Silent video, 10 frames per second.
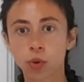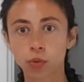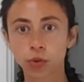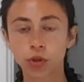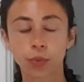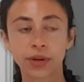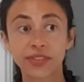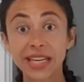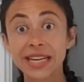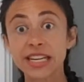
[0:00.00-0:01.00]
you know, one of
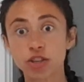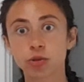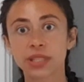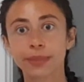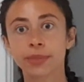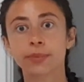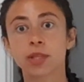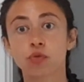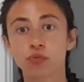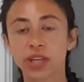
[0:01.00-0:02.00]
the initial symptoms
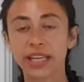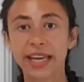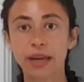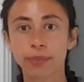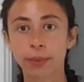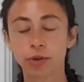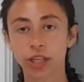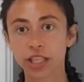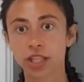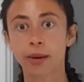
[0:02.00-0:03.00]
that really hit my
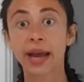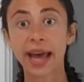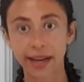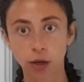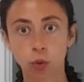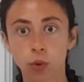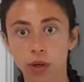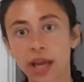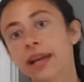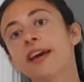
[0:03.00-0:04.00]
body. So I had it
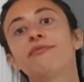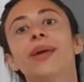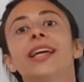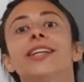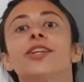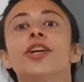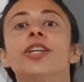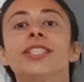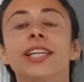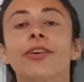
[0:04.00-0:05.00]
all, and I've made no
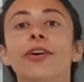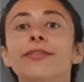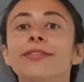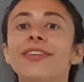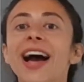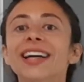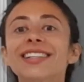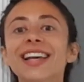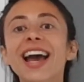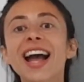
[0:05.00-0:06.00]
secret of the fact
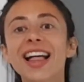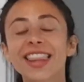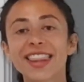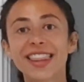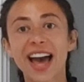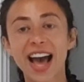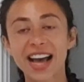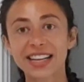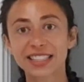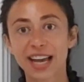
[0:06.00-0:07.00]

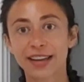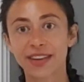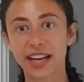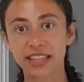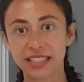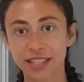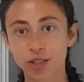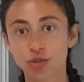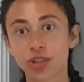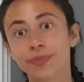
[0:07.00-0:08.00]
that I've had
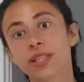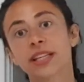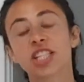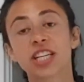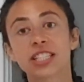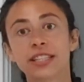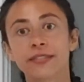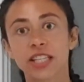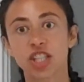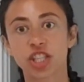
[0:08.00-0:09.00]
extreme digestive
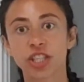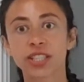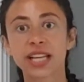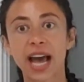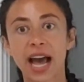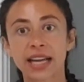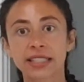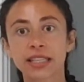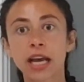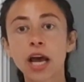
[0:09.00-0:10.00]
issues, and
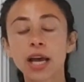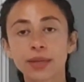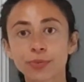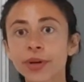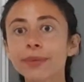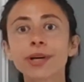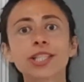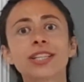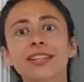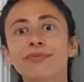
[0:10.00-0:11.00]
it's pretty much
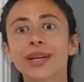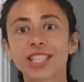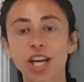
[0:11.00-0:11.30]
as if my